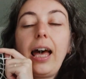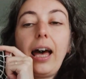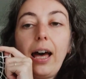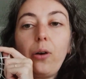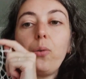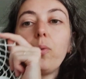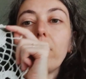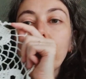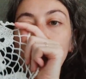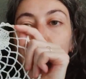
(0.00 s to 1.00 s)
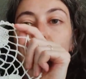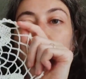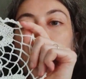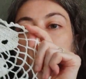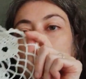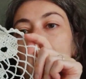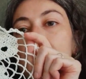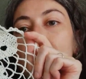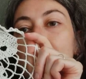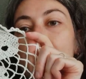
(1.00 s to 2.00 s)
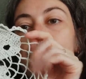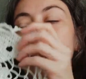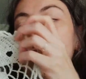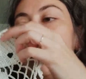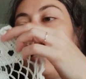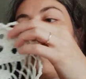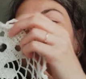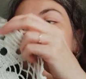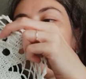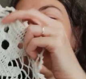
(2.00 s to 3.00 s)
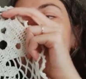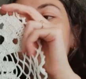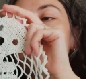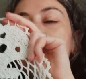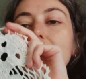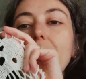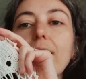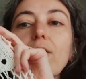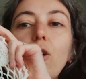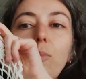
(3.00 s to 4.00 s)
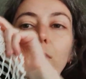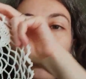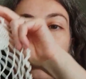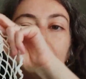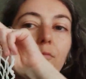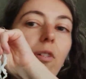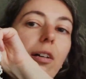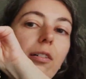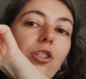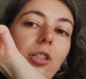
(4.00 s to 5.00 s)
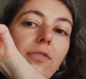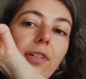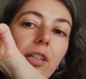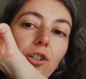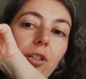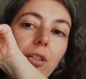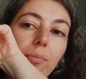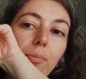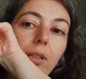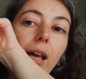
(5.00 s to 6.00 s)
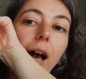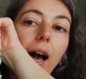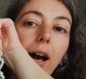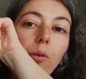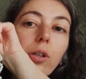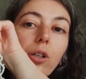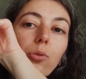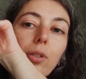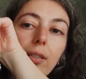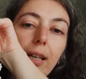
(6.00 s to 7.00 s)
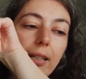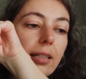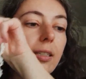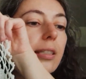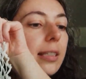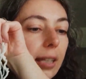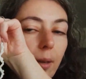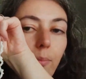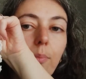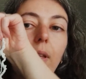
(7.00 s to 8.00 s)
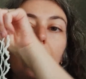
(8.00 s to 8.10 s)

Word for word: How cute is that? I'm sorry again, it's not blocked, I, I just finished it. How cute is that? It's the same